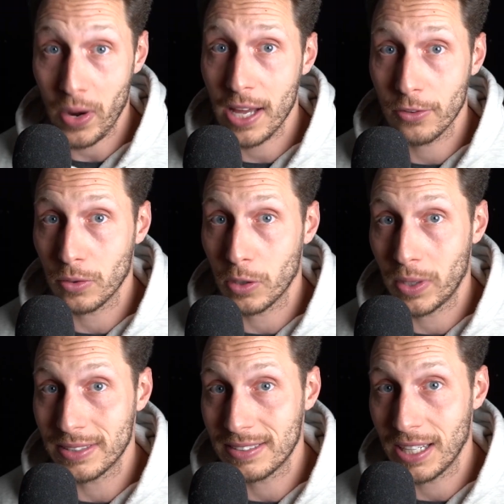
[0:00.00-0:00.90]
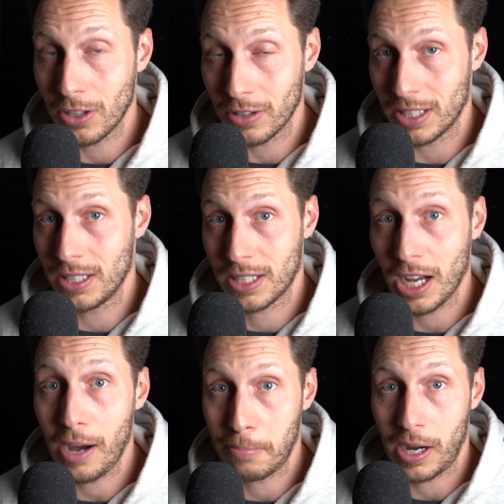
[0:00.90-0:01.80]
around, all the ones sitting on the
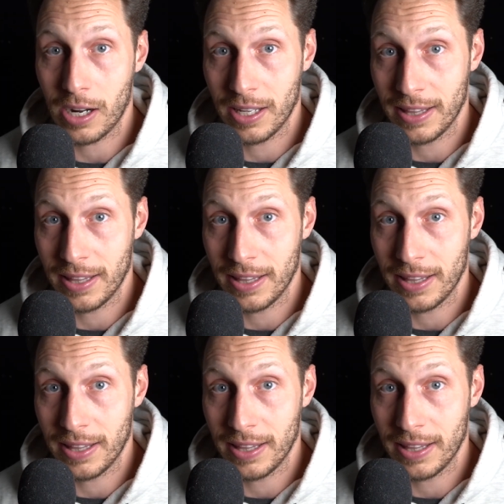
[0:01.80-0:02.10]
car park,